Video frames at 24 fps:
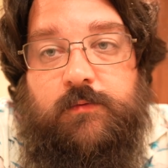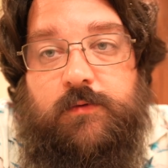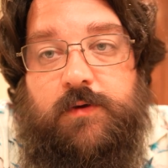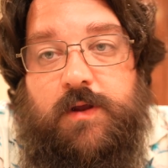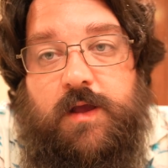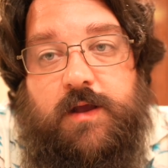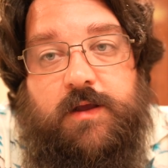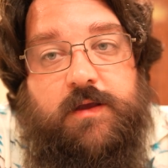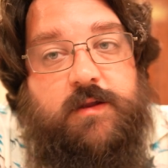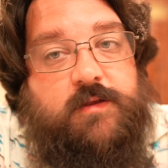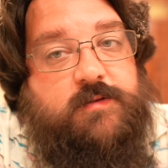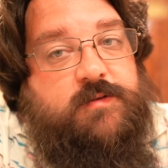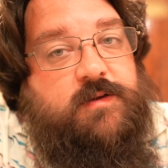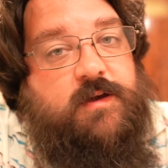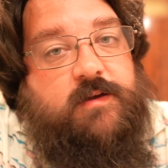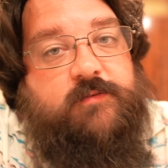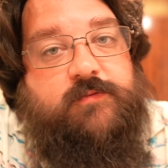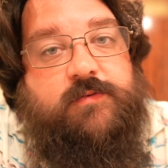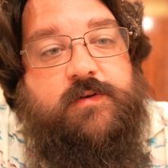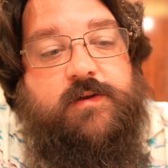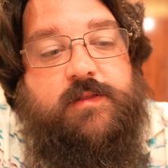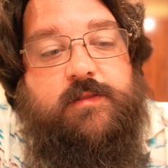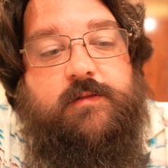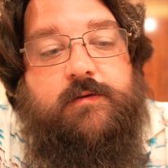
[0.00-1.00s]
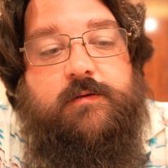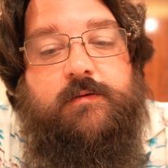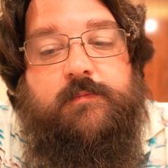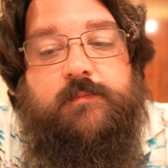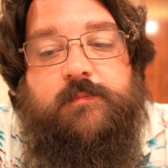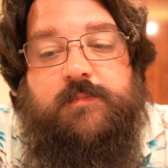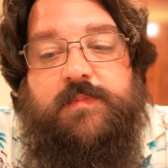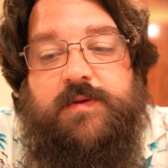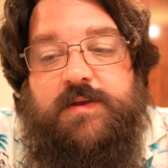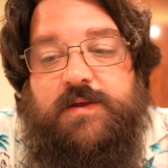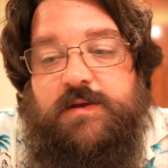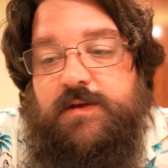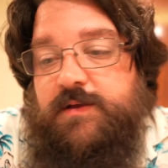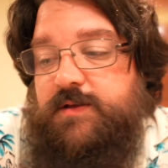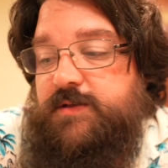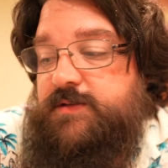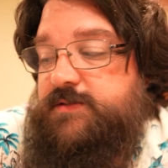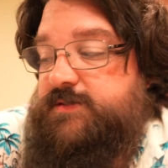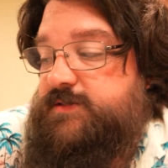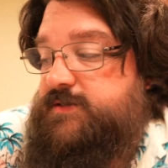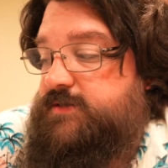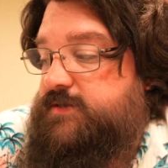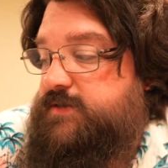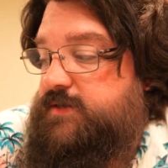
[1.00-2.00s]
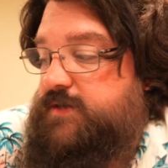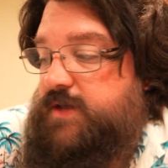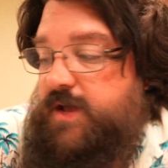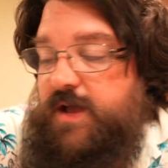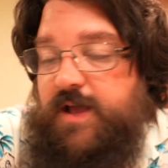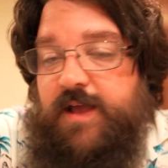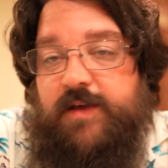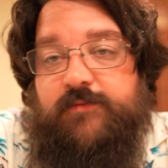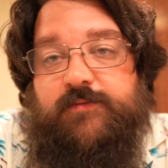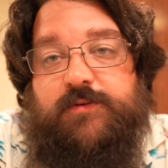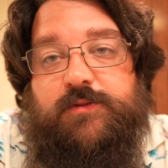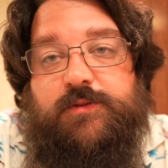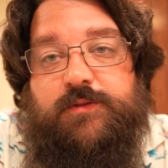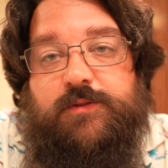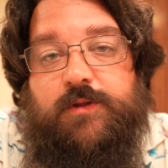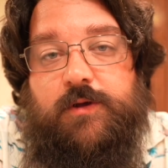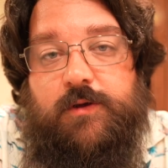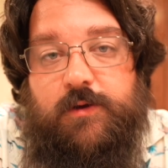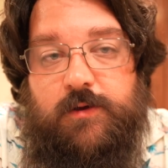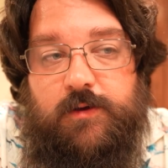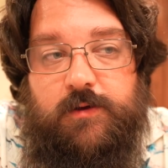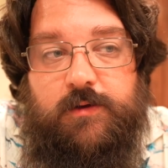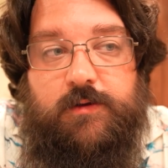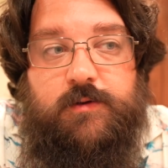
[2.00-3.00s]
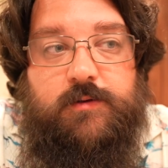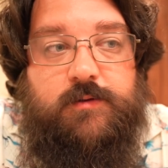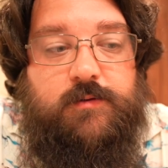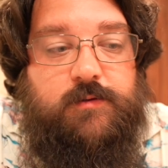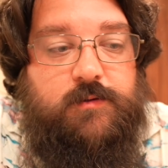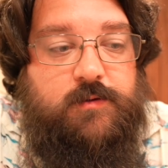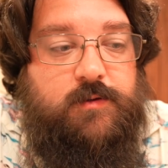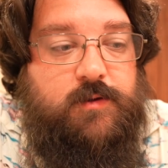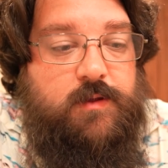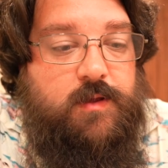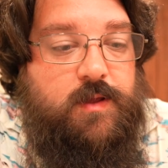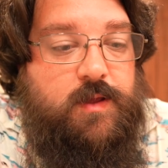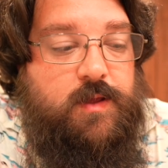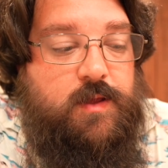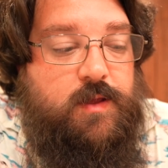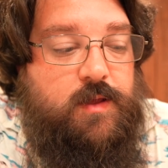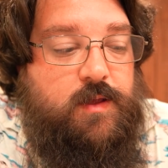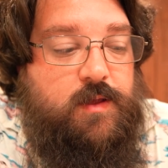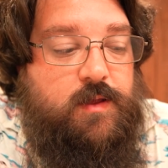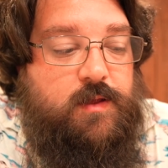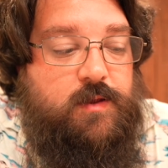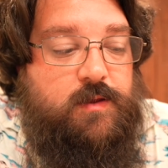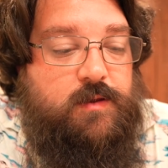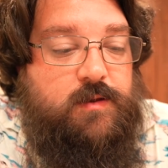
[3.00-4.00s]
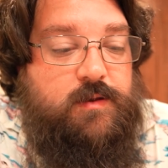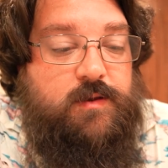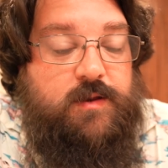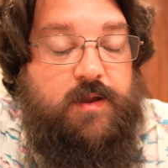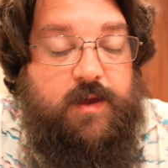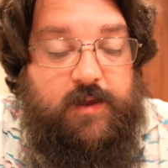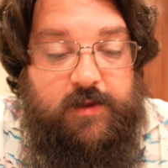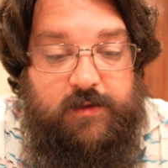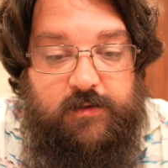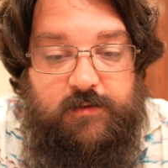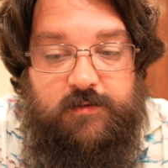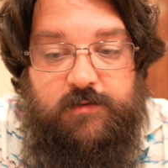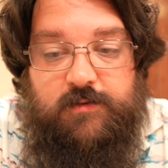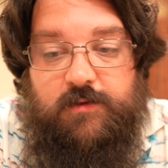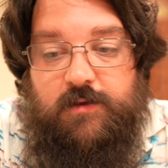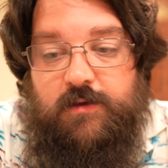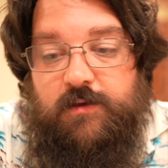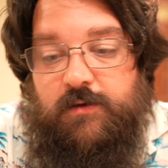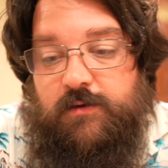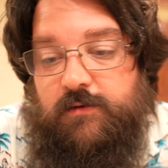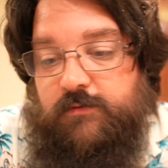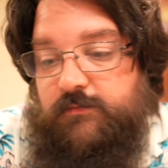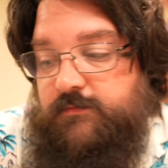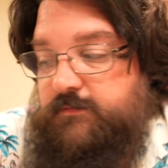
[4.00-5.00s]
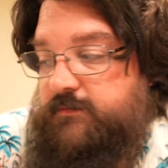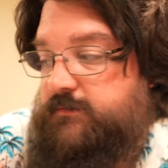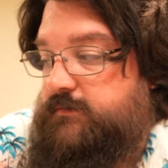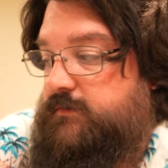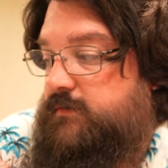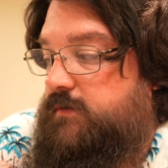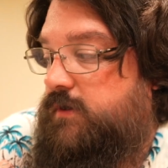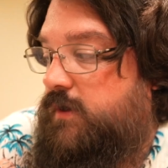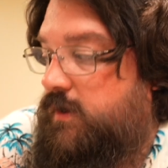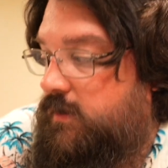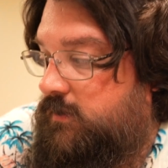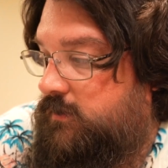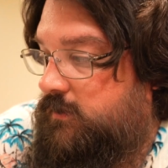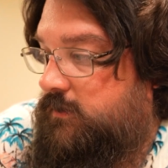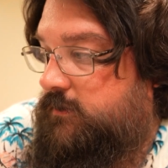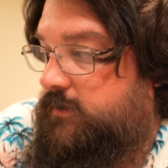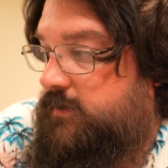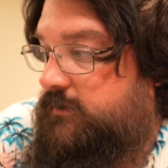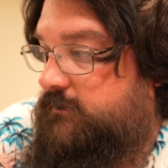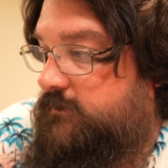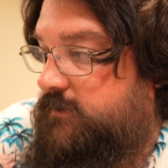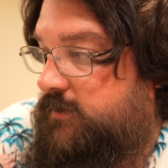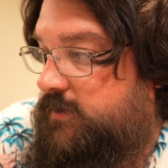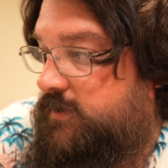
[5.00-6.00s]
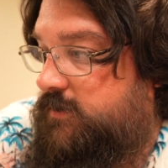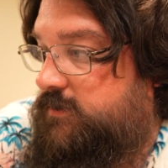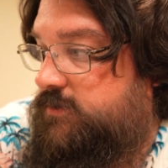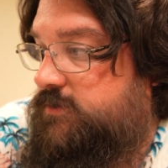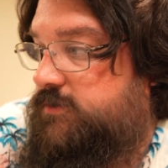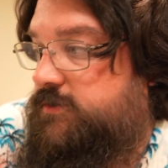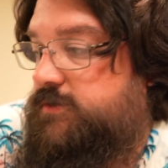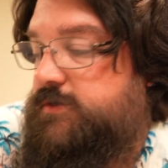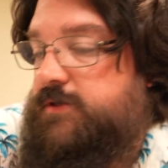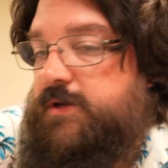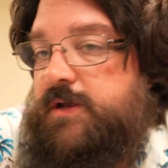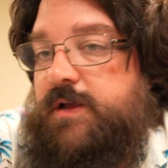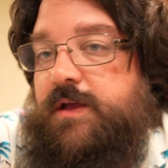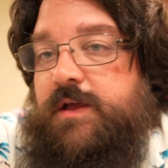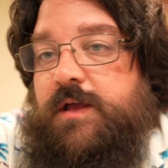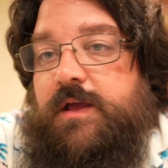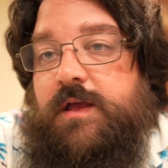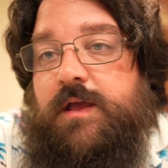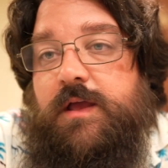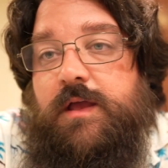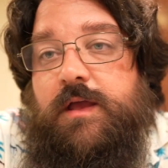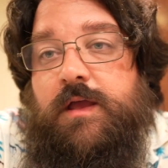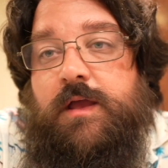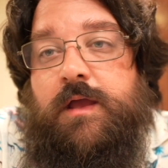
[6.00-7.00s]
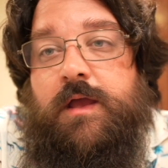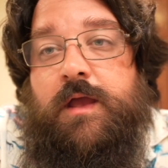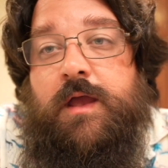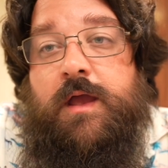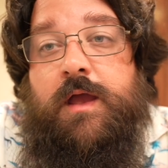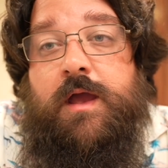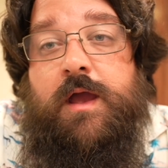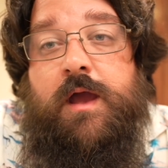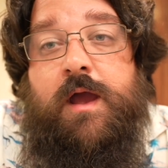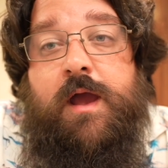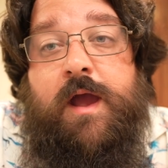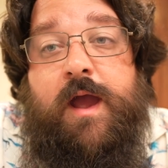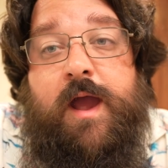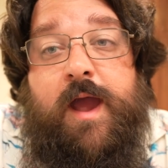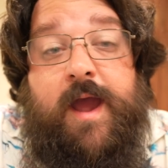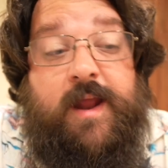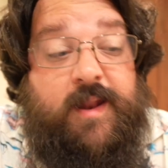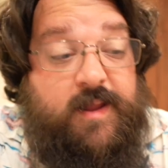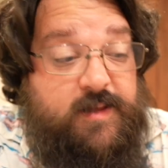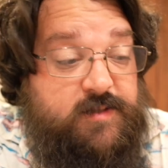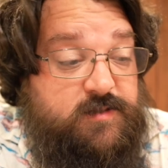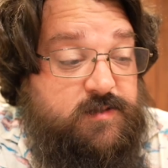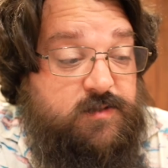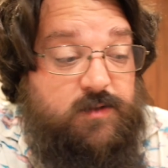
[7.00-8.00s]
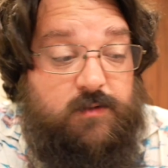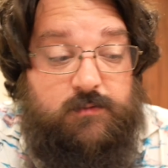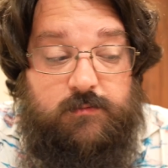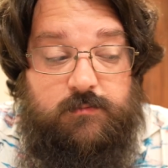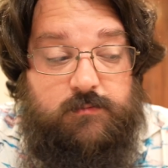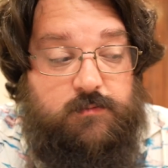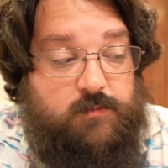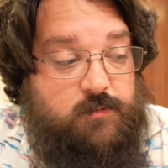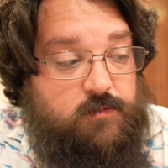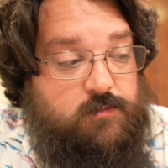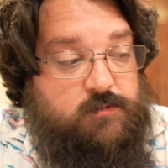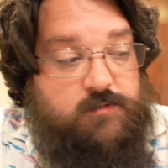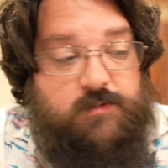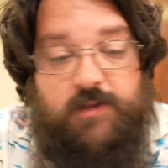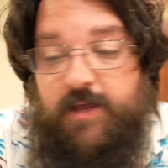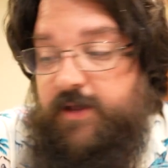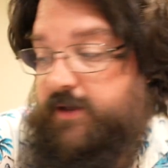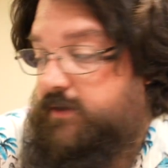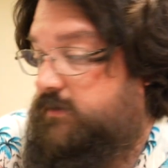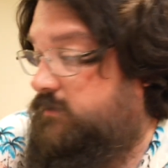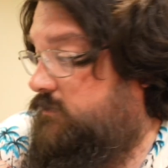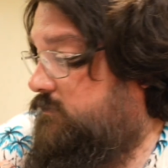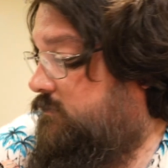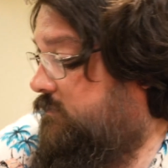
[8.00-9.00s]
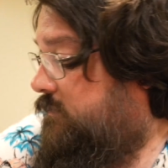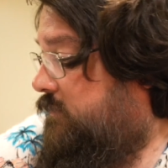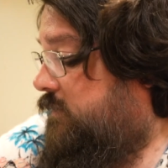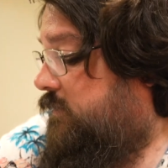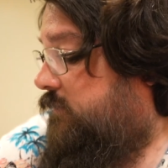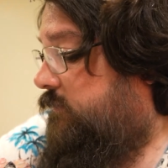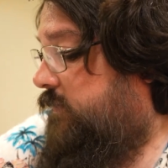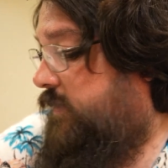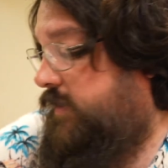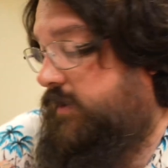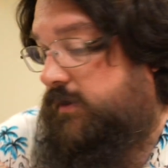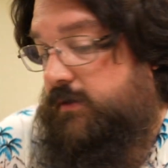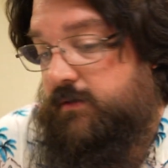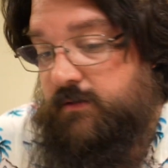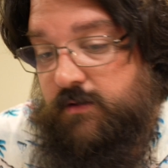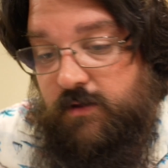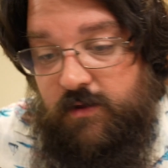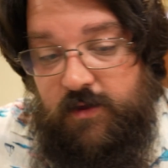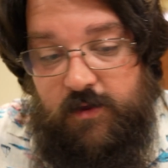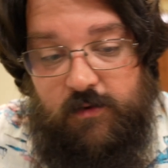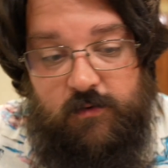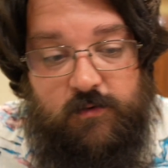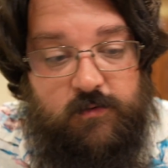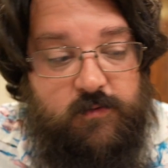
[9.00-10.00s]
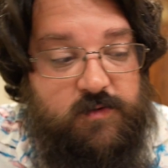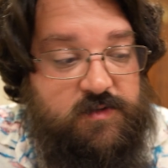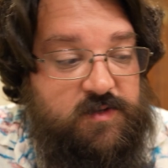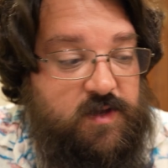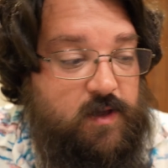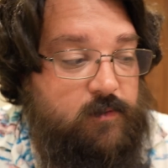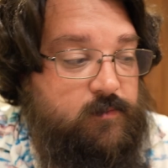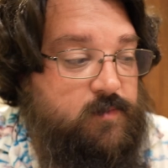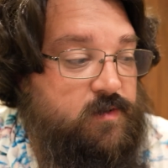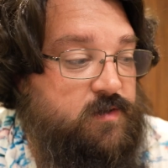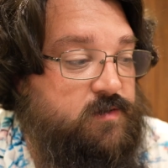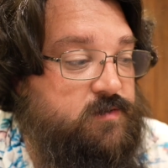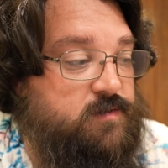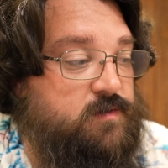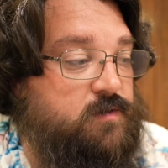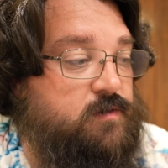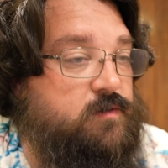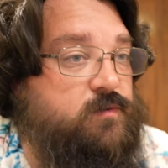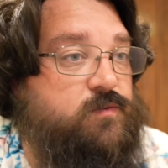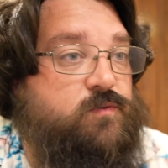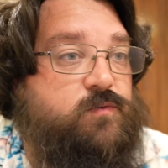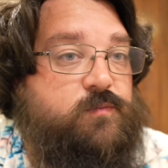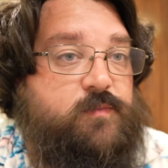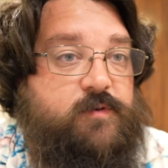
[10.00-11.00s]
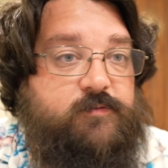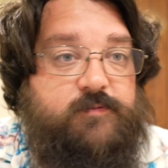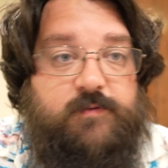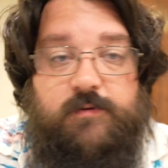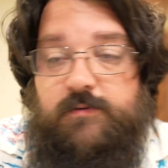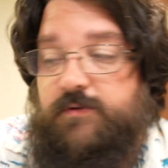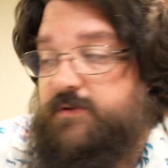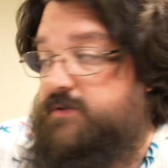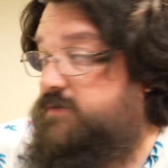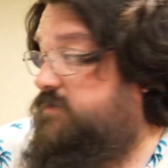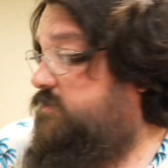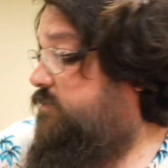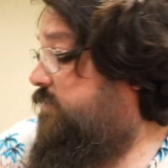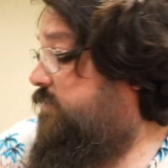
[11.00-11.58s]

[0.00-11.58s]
not going to talk very long because I have a long night of unloading footage, and it's late already. I don't know what time it is. I don't know where my phone is,